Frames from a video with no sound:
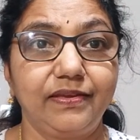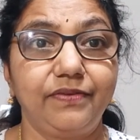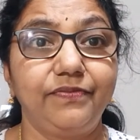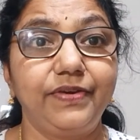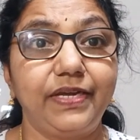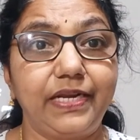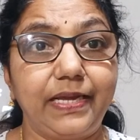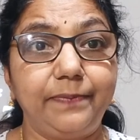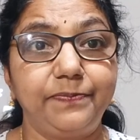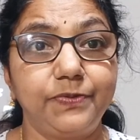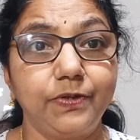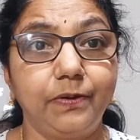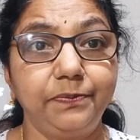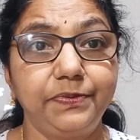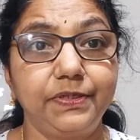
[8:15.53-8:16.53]
where
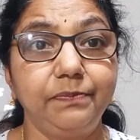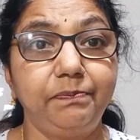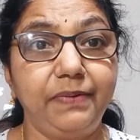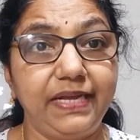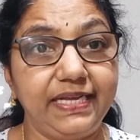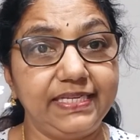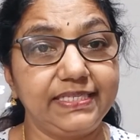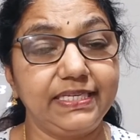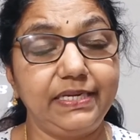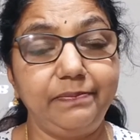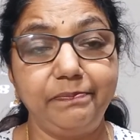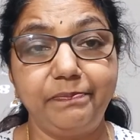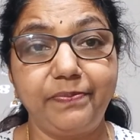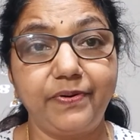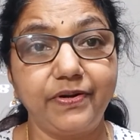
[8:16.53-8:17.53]
absorption plays an
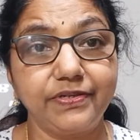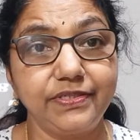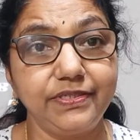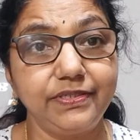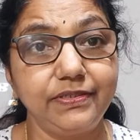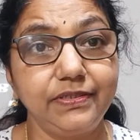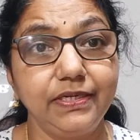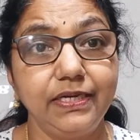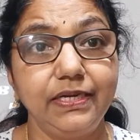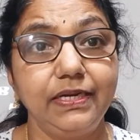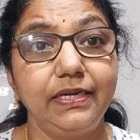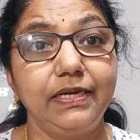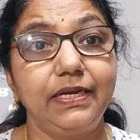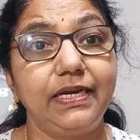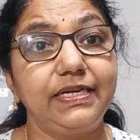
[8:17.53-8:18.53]
important
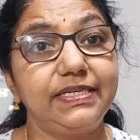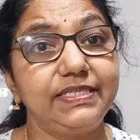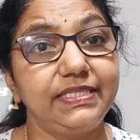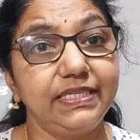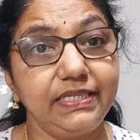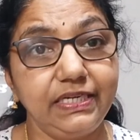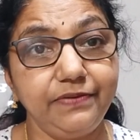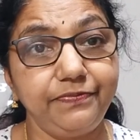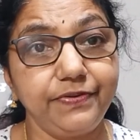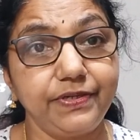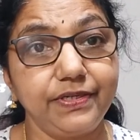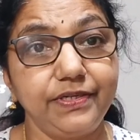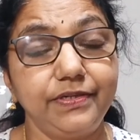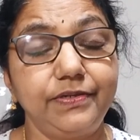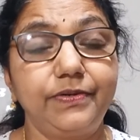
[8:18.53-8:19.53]
and
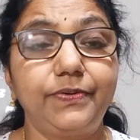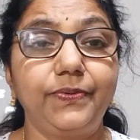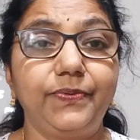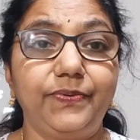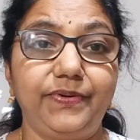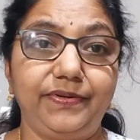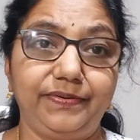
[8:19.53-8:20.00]
significant role.